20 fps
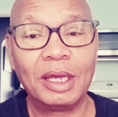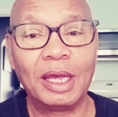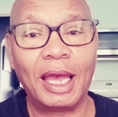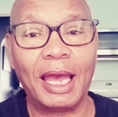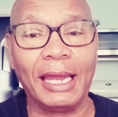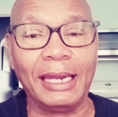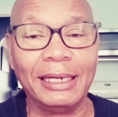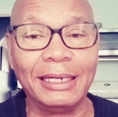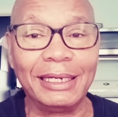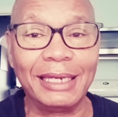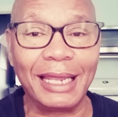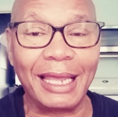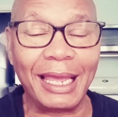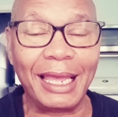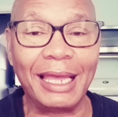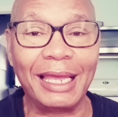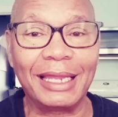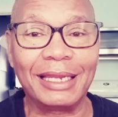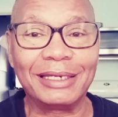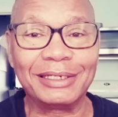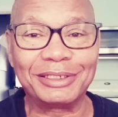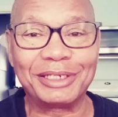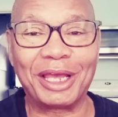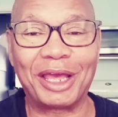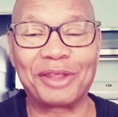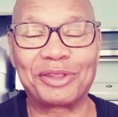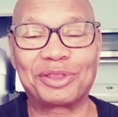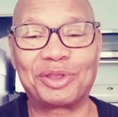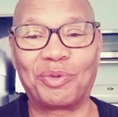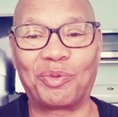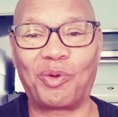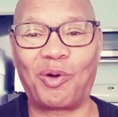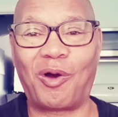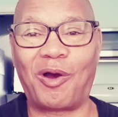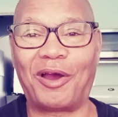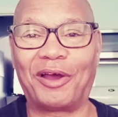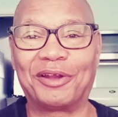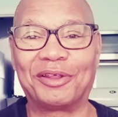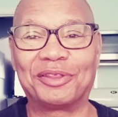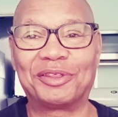and then test the
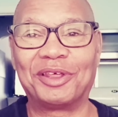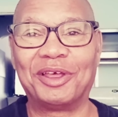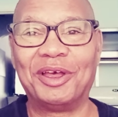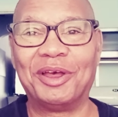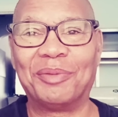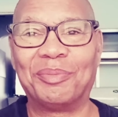waters.